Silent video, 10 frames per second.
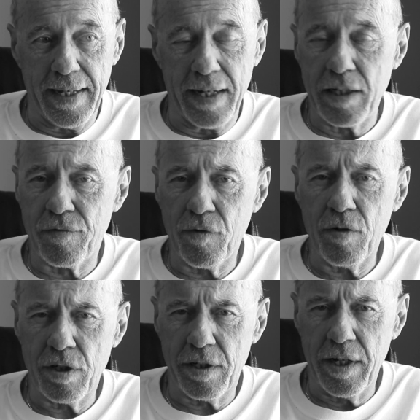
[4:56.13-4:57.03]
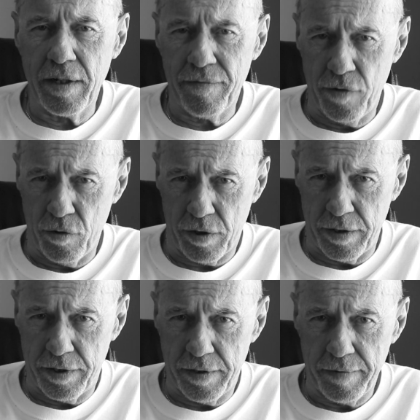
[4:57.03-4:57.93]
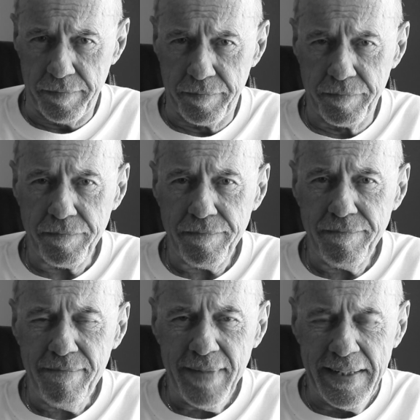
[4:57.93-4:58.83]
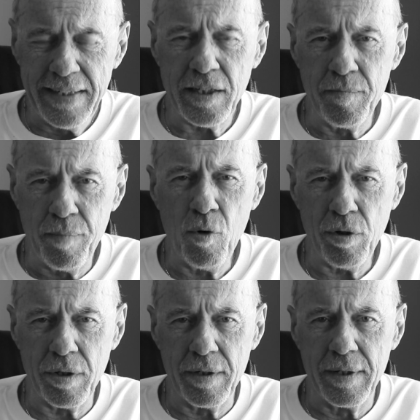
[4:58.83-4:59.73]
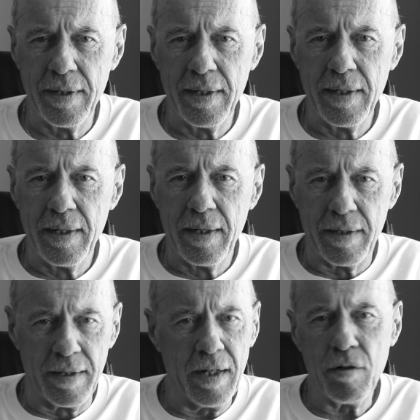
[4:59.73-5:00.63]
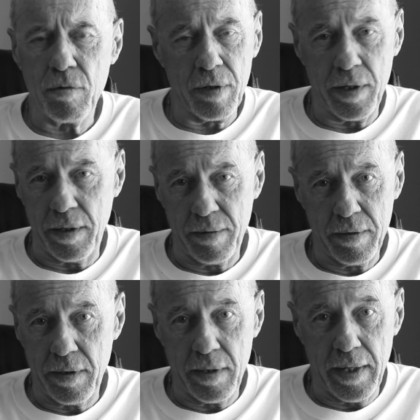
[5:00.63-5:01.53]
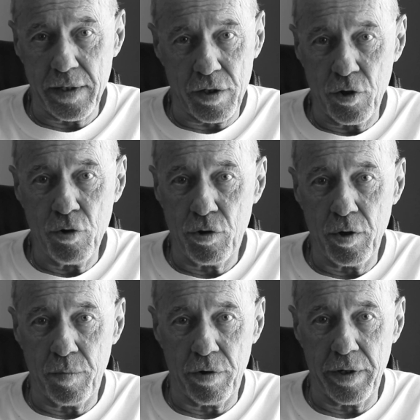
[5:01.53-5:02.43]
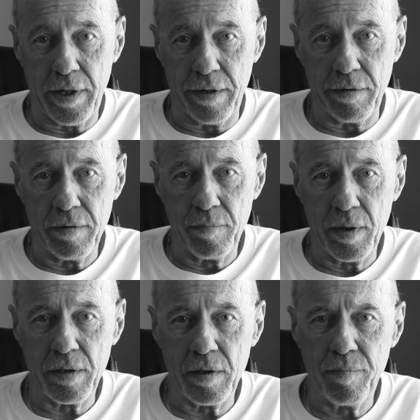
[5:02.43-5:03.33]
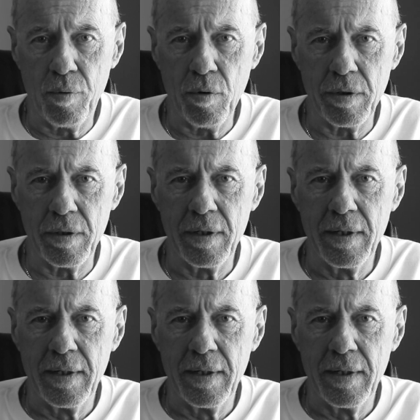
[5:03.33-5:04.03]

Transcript: And as far as staying focused, it's important not only as a YouTube creator, but it's important